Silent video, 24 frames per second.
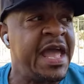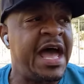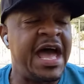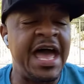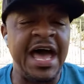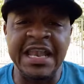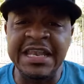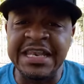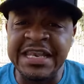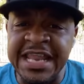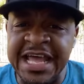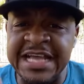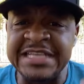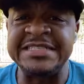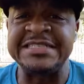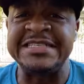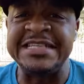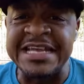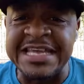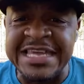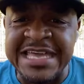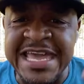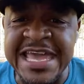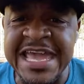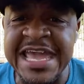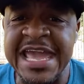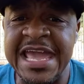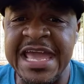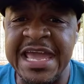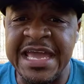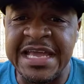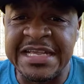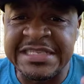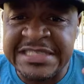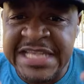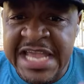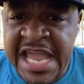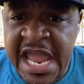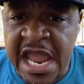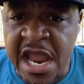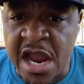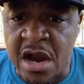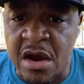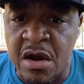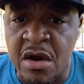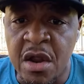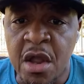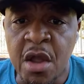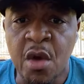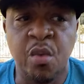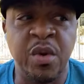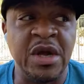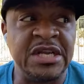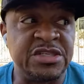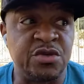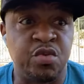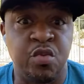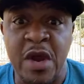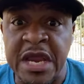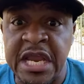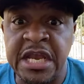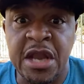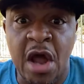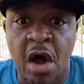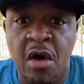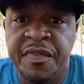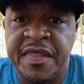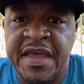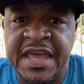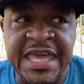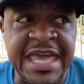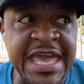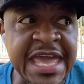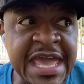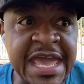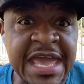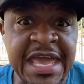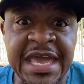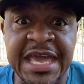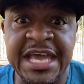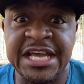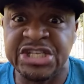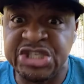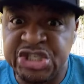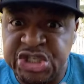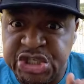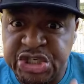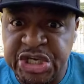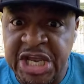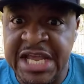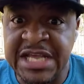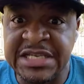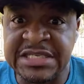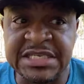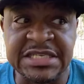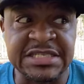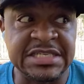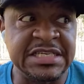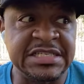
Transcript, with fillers: Unless the King is here, which we know the King is Jesus.